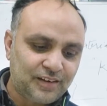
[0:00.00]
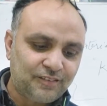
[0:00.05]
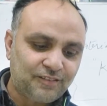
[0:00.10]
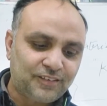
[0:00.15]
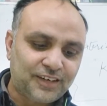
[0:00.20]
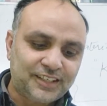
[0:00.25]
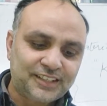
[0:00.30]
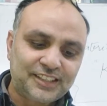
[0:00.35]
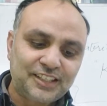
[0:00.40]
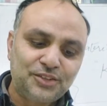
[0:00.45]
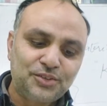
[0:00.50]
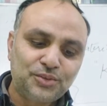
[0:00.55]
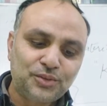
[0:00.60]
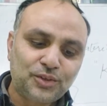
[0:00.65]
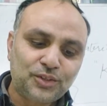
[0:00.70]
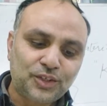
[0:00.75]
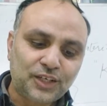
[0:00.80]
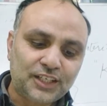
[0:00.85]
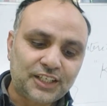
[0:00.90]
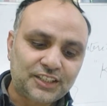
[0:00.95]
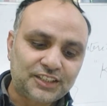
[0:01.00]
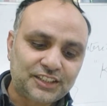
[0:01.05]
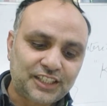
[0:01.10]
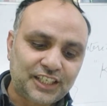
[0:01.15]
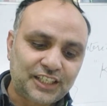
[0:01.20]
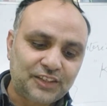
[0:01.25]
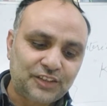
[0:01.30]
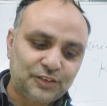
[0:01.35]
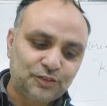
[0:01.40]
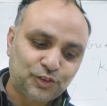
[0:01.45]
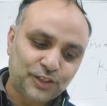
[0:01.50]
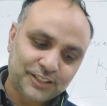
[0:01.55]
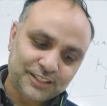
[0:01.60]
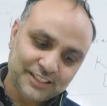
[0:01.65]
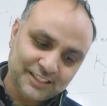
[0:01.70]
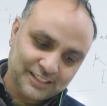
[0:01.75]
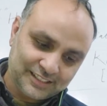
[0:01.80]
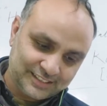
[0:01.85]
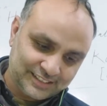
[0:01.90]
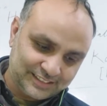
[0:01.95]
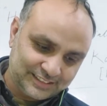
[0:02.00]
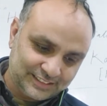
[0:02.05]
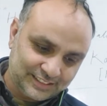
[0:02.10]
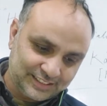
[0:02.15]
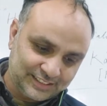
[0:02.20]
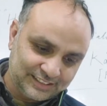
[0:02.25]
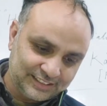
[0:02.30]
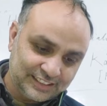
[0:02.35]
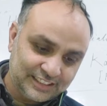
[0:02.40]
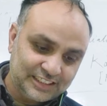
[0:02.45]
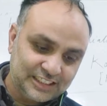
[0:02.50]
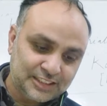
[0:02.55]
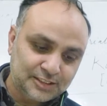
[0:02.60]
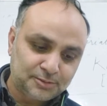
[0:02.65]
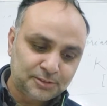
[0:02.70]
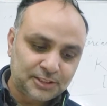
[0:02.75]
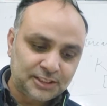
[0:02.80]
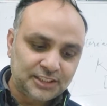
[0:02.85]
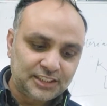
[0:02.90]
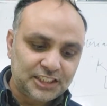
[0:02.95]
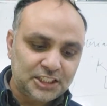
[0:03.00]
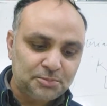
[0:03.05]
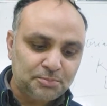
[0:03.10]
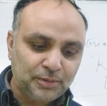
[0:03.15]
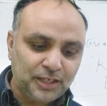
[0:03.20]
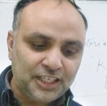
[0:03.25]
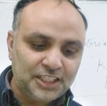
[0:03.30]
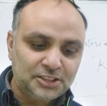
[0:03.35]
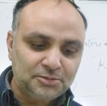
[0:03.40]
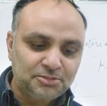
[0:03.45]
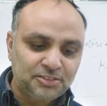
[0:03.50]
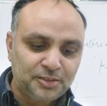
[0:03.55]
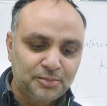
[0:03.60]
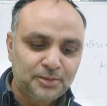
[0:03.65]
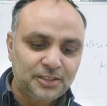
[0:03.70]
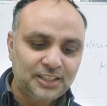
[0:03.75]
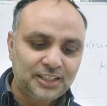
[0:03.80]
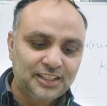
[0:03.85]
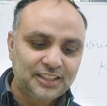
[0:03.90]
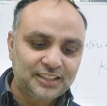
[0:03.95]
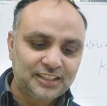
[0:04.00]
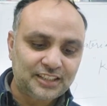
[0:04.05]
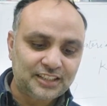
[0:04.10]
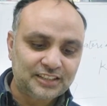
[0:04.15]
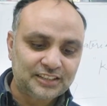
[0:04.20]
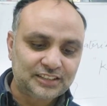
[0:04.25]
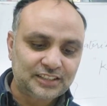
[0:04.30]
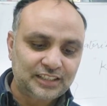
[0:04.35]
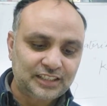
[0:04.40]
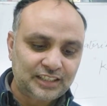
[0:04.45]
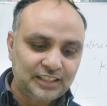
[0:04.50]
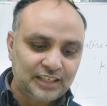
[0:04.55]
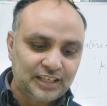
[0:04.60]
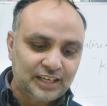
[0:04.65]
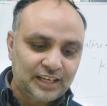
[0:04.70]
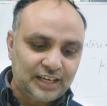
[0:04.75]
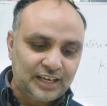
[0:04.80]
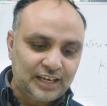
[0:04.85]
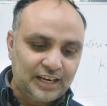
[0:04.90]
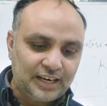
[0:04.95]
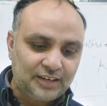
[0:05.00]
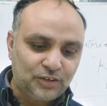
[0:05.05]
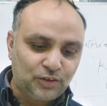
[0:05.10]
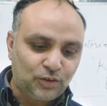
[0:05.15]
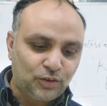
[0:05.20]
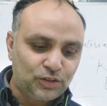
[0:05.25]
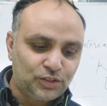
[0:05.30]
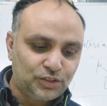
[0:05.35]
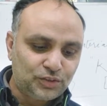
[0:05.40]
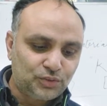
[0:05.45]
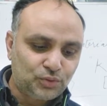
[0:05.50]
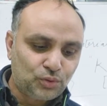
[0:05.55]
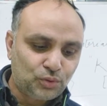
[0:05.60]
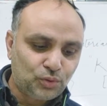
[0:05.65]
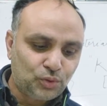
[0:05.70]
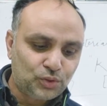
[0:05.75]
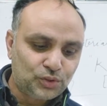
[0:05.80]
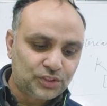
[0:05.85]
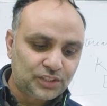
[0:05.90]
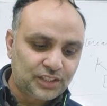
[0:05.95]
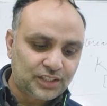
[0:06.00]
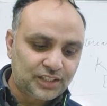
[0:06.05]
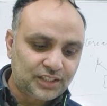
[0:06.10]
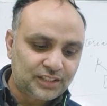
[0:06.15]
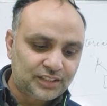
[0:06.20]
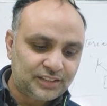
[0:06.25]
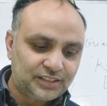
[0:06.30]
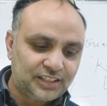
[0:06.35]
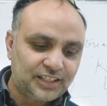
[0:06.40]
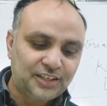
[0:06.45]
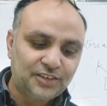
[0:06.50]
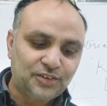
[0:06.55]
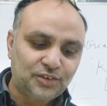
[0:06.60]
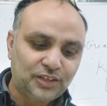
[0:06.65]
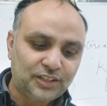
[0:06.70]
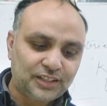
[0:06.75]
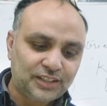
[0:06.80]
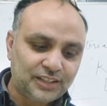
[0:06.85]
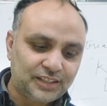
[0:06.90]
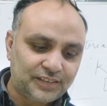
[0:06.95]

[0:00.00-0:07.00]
but they do not understand what they understand. They despise familiar things, and only those they are not.